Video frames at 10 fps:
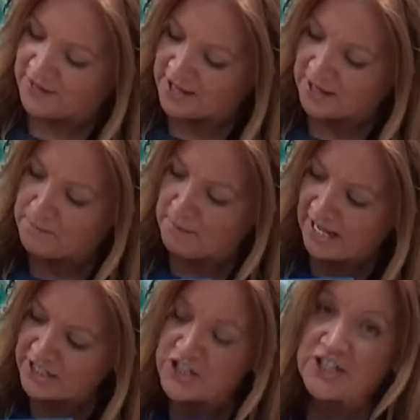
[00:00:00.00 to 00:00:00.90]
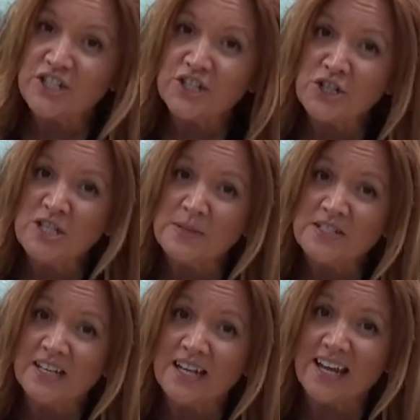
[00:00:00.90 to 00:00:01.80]
if they can match it to the
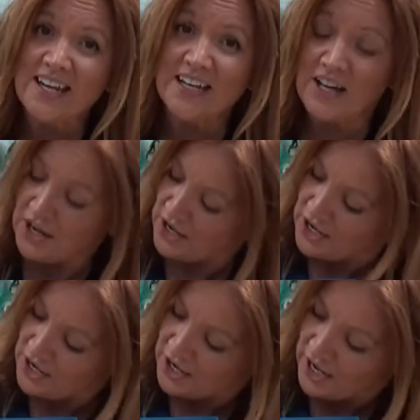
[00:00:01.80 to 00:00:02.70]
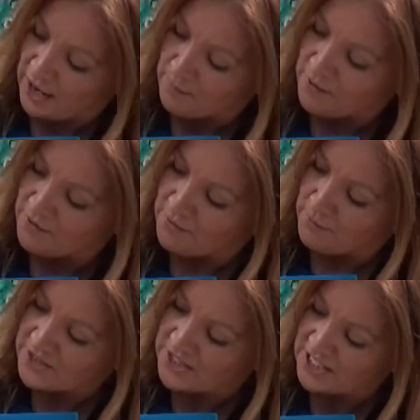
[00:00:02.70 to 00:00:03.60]
particular
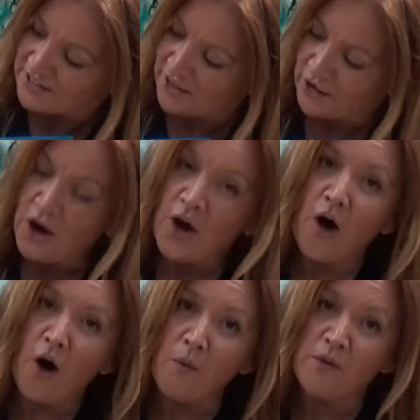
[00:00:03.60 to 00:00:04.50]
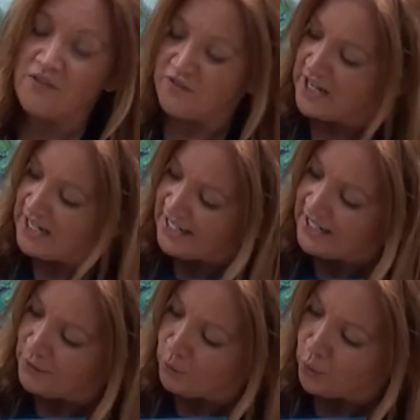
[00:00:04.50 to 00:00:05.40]
material on the
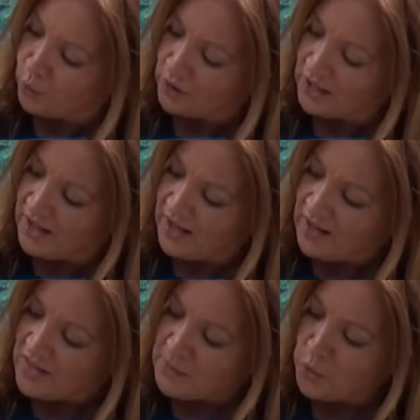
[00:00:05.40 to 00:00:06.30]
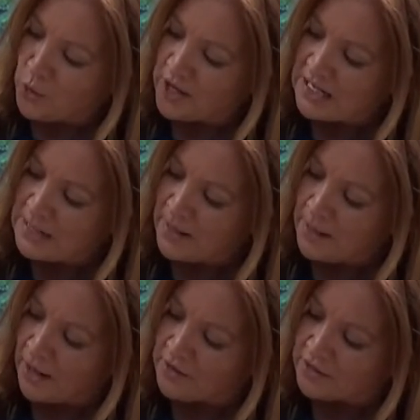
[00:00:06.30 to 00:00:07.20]
feely wall. They'll be talking a little bit
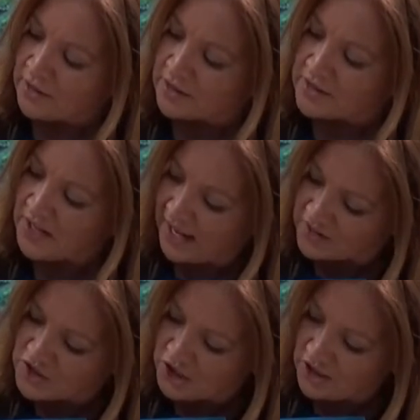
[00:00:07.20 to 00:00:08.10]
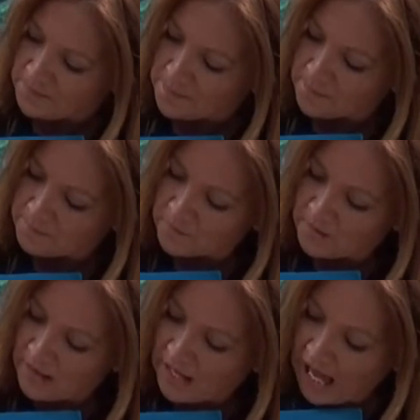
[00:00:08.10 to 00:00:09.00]
about the texture,
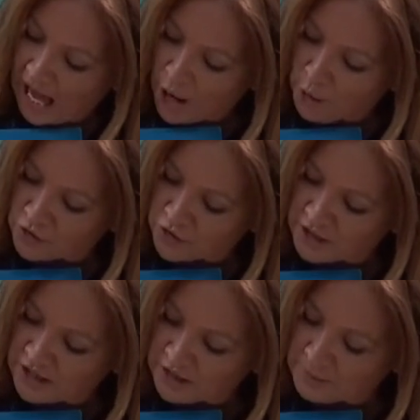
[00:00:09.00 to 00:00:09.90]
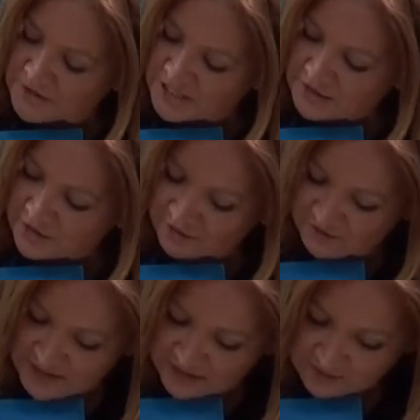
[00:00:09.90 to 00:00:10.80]
how the material
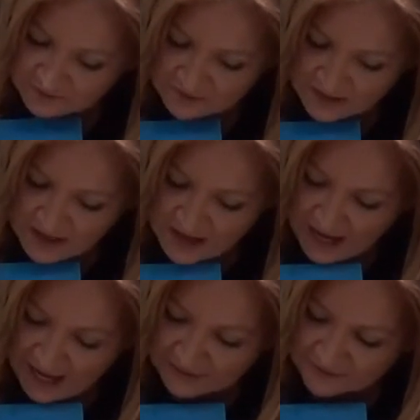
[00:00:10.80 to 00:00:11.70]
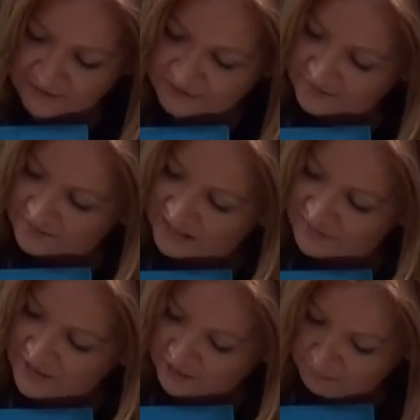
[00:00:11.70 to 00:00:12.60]
feels, and just seeing
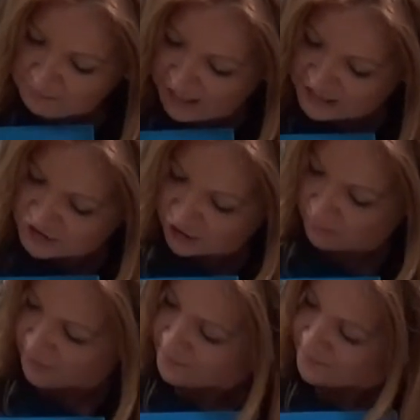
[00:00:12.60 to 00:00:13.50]
if they can match up